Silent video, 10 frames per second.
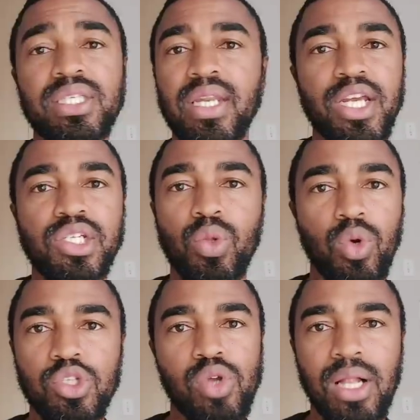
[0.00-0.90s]
international
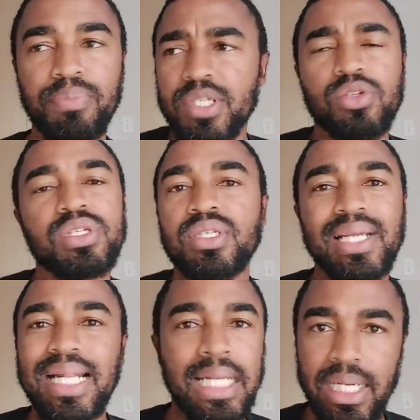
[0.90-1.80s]
world to help us, because
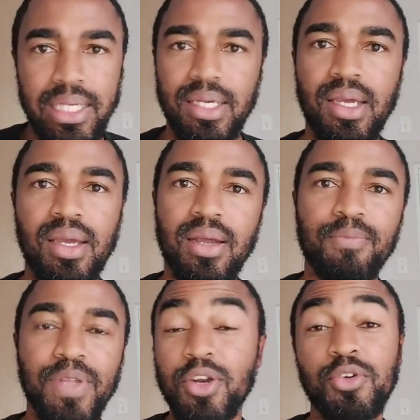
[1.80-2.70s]
clearly
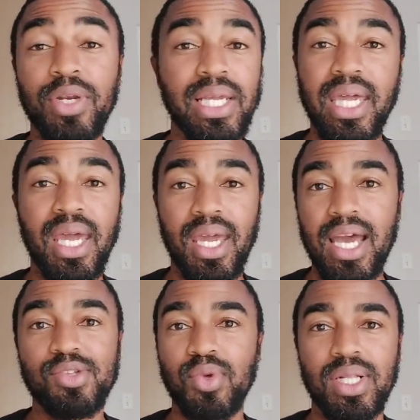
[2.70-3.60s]
they don't really
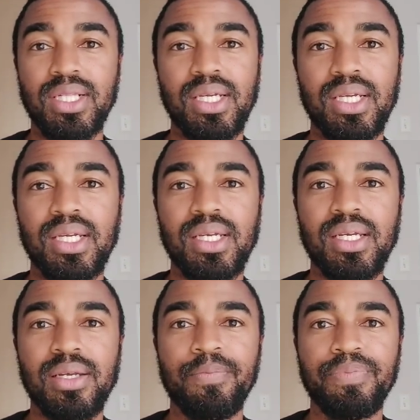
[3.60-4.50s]
care as well.
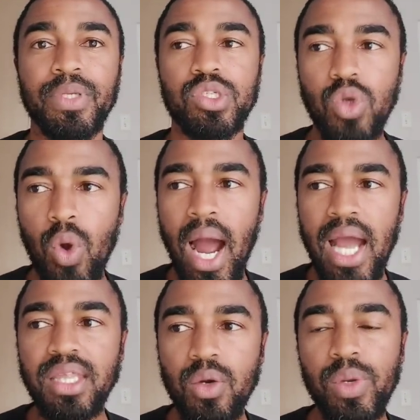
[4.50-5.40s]
So
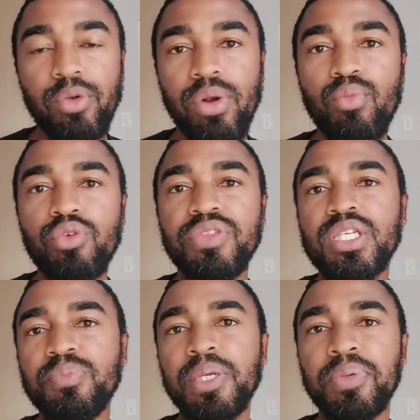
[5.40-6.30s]
either we remove
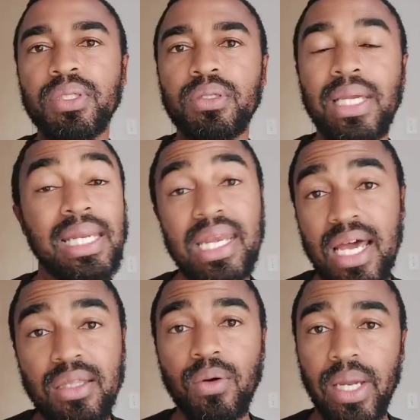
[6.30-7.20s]
these people in
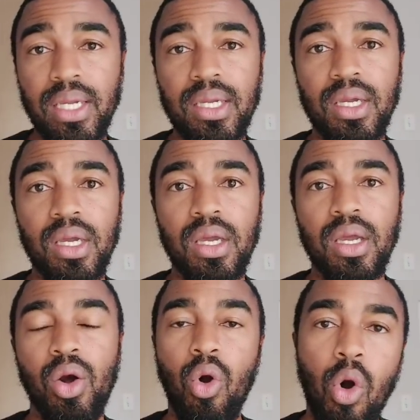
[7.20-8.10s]
another way,
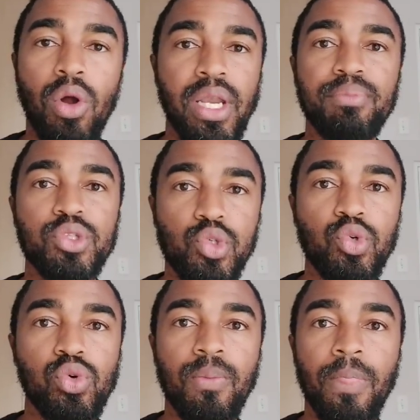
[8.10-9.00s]
or number
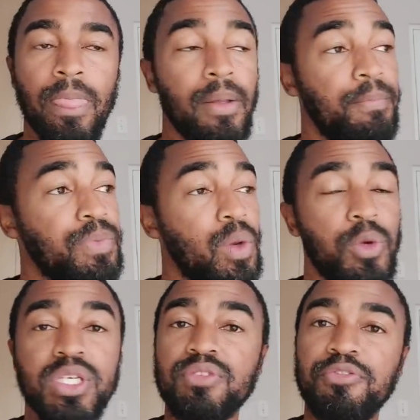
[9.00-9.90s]
two,
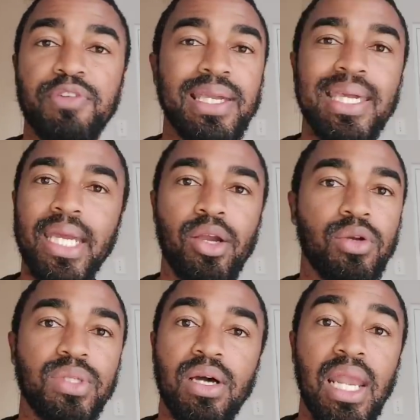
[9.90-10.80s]
we just fucking carry
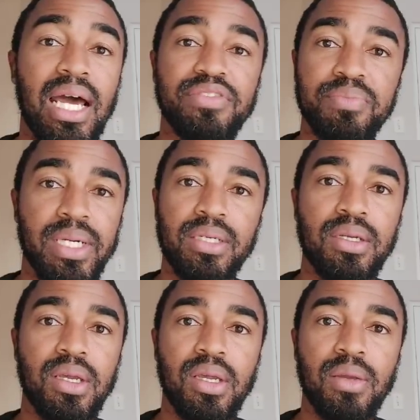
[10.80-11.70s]
on with our lives, man.